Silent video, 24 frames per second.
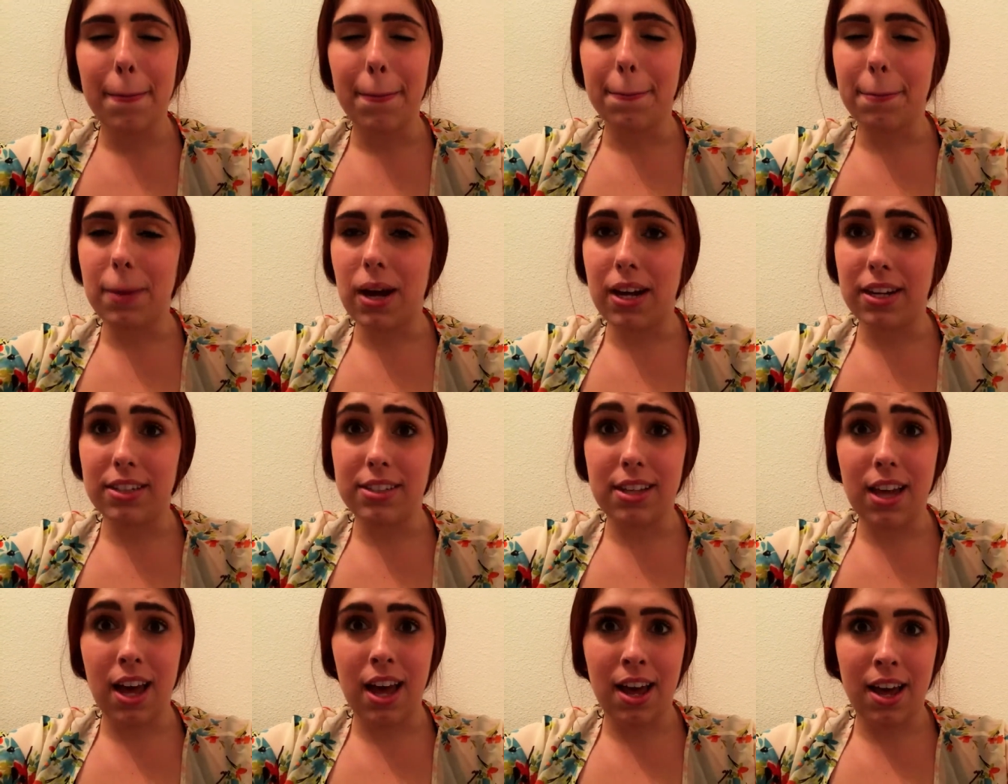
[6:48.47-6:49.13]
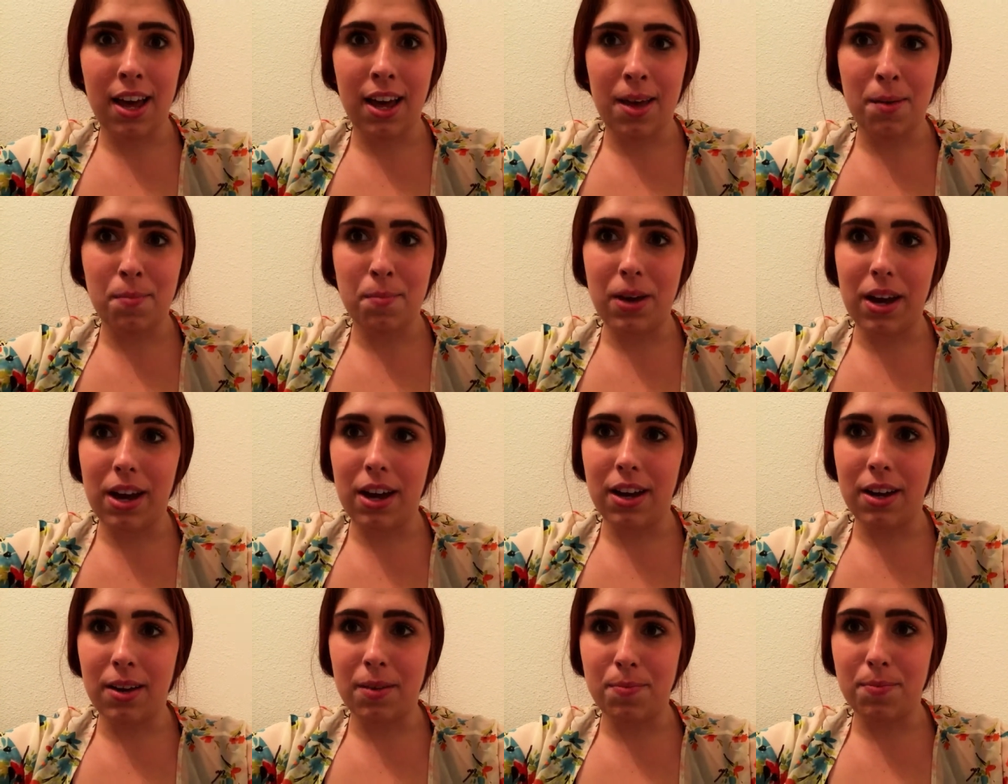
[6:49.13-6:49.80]
my time
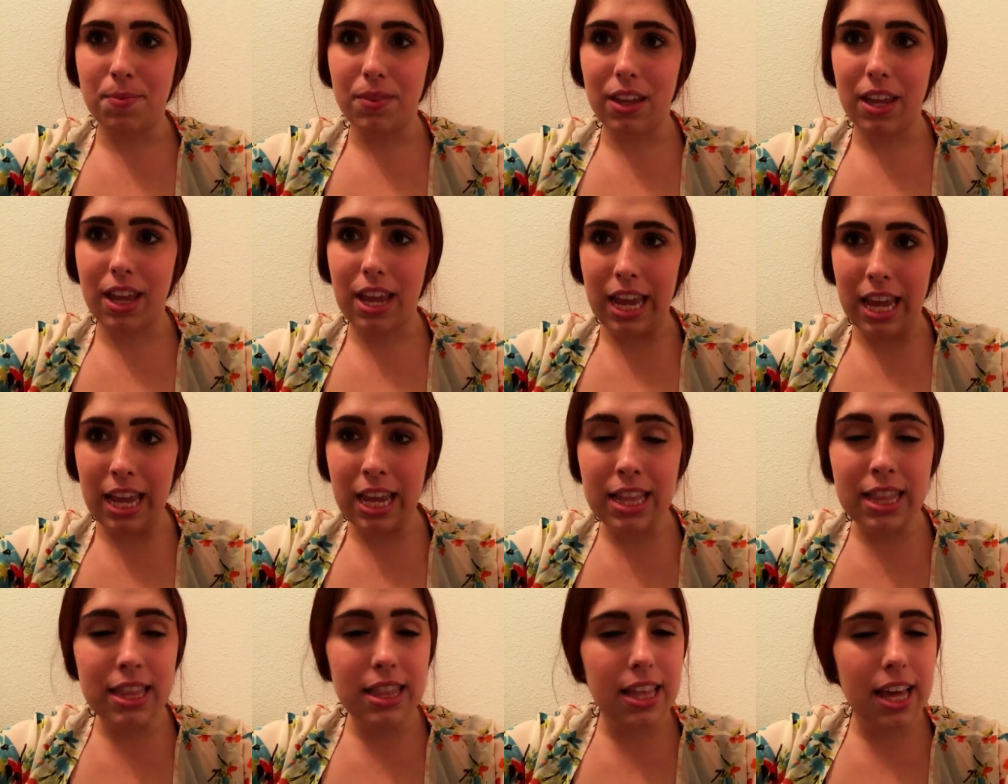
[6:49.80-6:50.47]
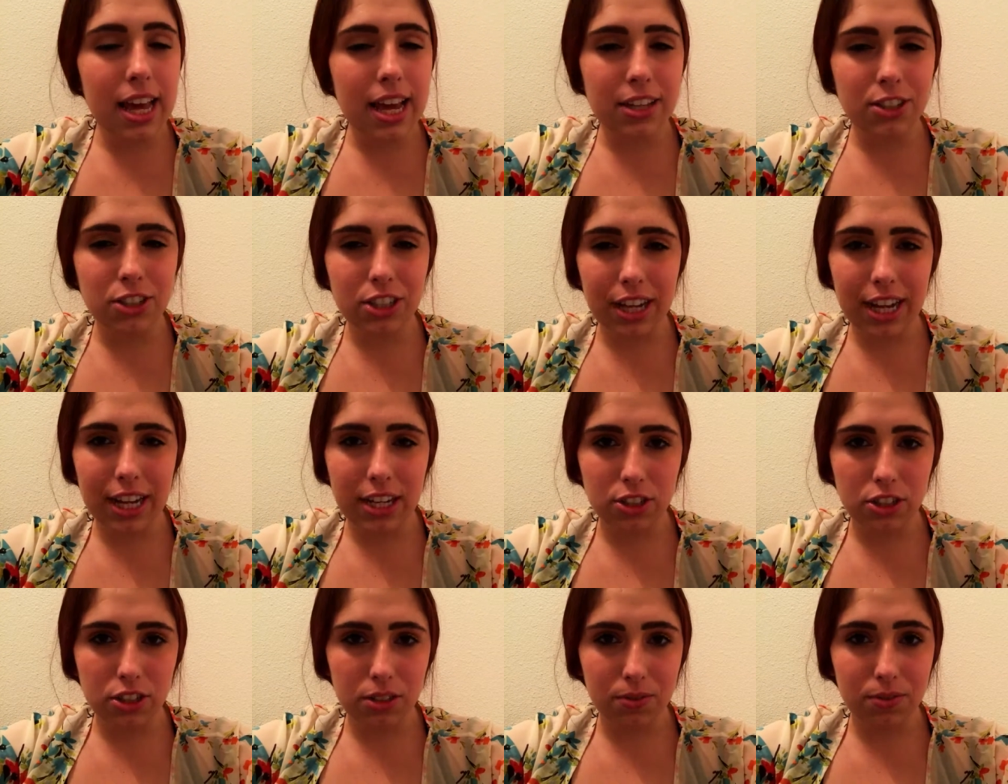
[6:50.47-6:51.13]
um, in the
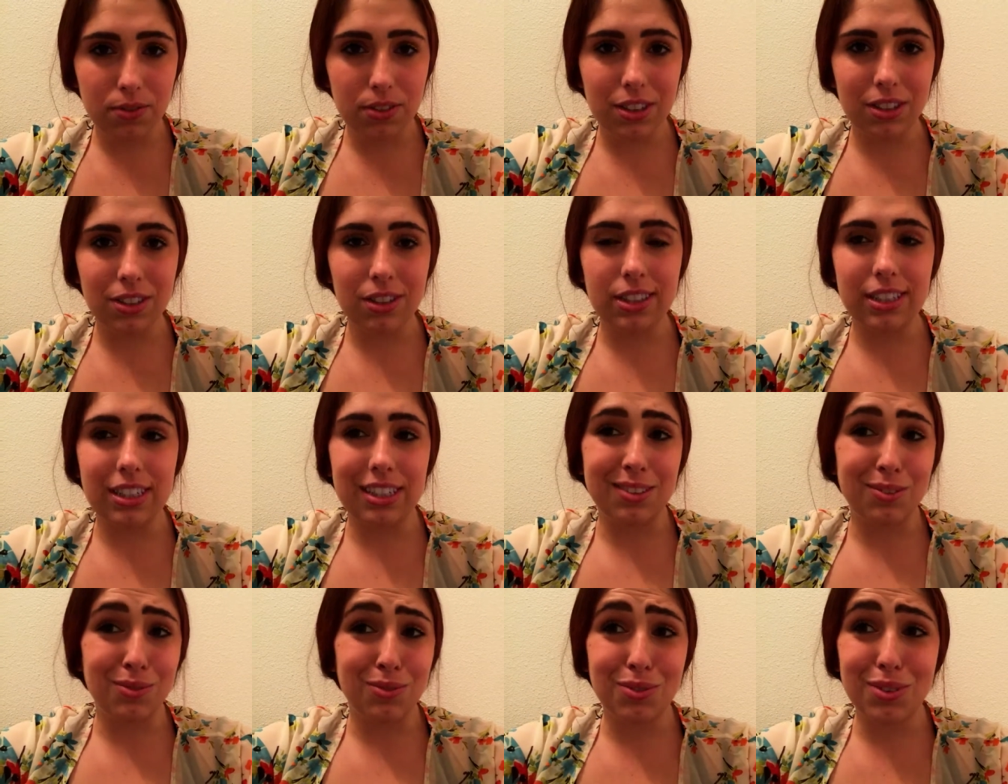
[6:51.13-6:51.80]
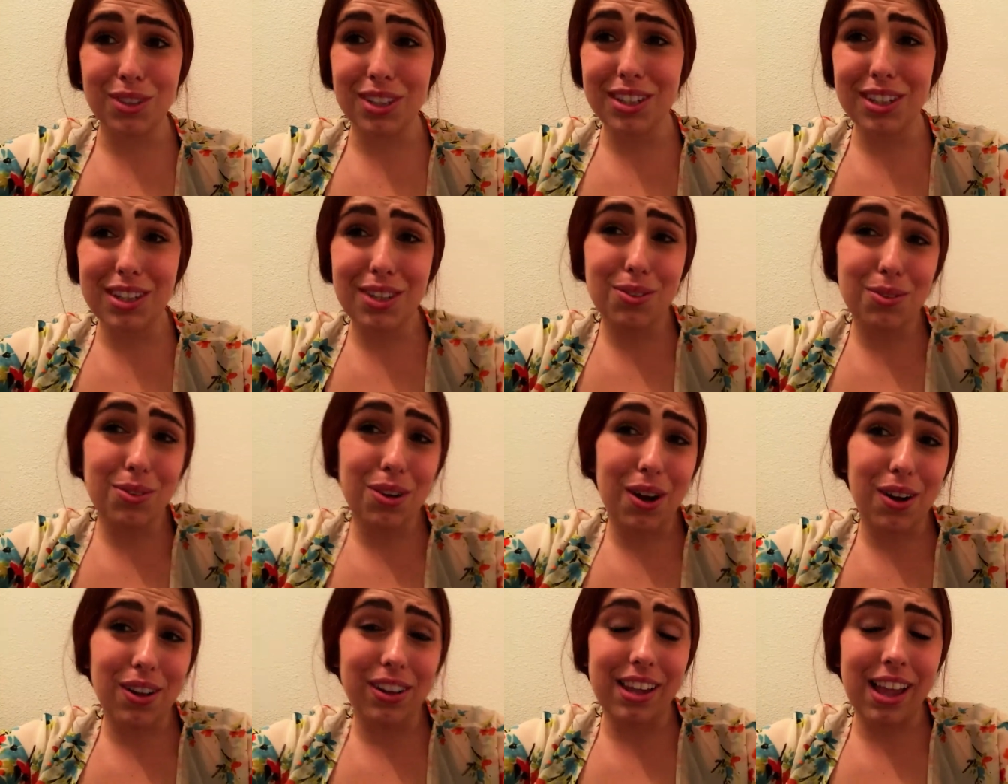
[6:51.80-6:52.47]
education field and really
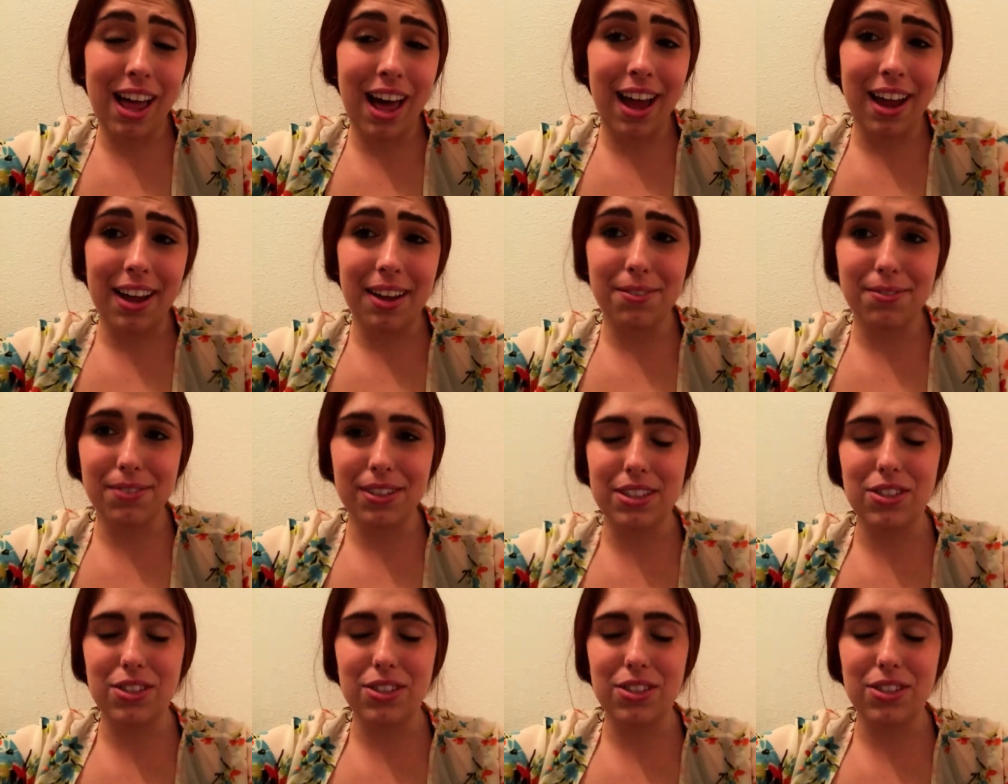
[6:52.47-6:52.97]
throughout life.